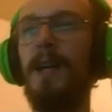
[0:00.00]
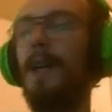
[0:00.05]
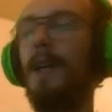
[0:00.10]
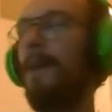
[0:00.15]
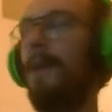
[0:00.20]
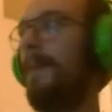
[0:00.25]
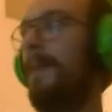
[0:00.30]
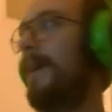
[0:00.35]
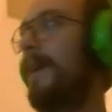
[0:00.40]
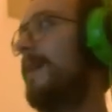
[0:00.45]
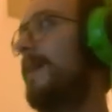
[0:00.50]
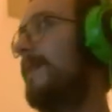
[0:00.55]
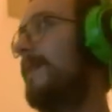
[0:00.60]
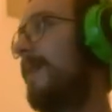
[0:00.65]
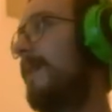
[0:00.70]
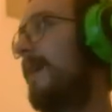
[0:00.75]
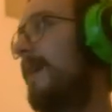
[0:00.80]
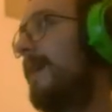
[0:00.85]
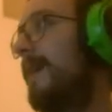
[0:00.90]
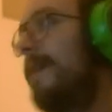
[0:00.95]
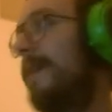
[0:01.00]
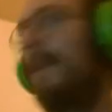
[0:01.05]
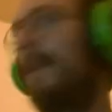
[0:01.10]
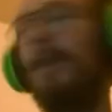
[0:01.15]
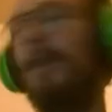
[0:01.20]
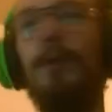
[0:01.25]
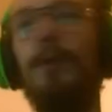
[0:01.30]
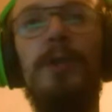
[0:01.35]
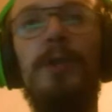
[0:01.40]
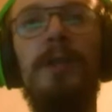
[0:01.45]
Because, like I said,
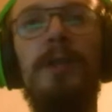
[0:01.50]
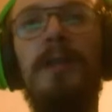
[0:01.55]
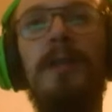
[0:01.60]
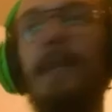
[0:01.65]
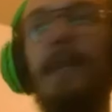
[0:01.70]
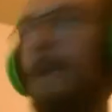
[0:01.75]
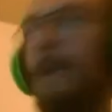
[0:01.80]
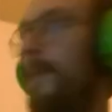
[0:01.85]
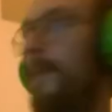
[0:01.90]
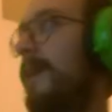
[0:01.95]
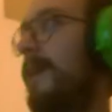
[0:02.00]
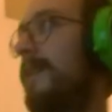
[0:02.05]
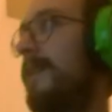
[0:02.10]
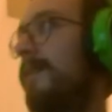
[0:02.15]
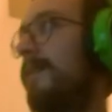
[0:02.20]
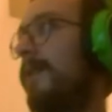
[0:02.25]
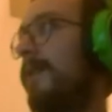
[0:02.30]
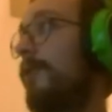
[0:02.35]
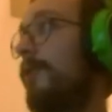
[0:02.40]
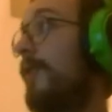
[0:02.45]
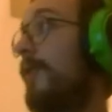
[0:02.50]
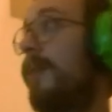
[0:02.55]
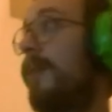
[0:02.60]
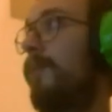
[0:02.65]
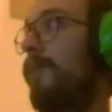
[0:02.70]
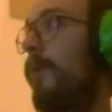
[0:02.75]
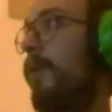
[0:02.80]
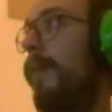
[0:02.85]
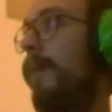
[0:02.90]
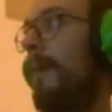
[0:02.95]
the shield and the passive are not a
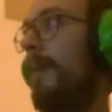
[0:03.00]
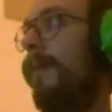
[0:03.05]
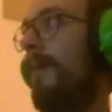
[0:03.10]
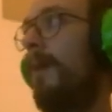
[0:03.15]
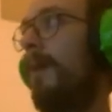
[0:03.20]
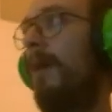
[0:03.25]
problem.